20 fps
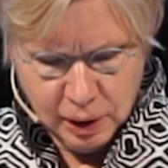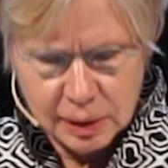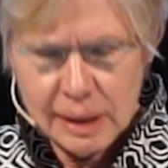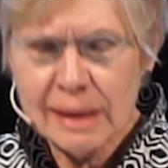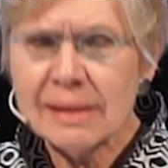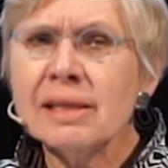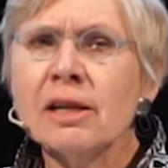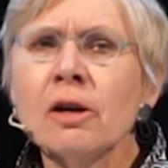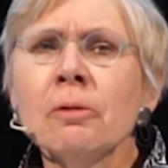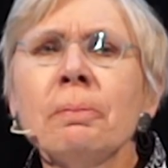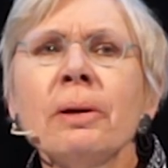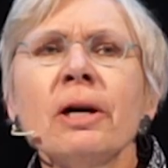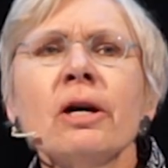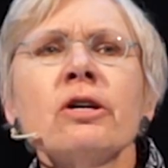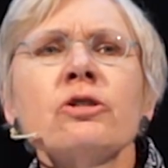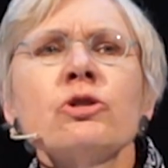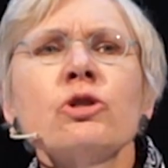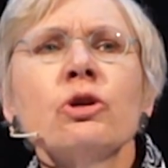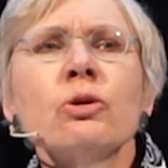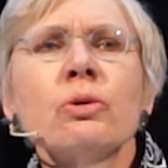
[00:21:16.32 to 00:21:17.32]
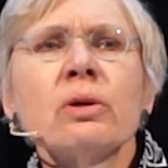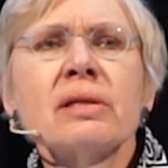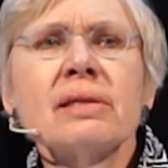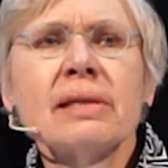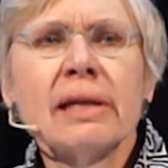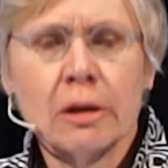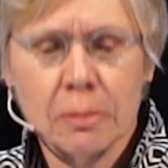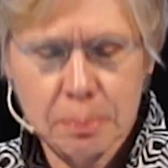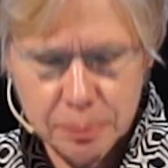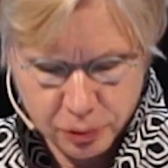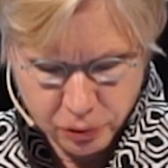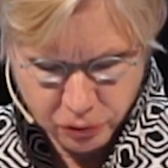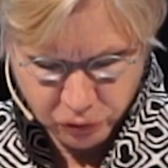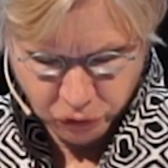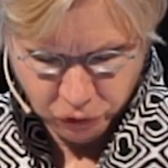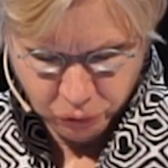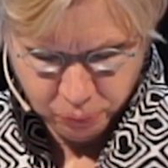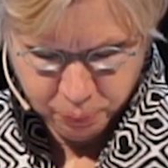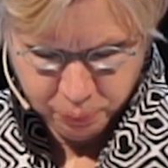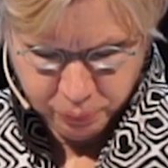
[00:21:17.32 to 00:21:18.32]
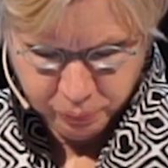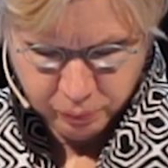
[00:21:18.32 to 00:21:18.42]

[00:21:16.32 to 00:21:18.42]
Let's compare two examples.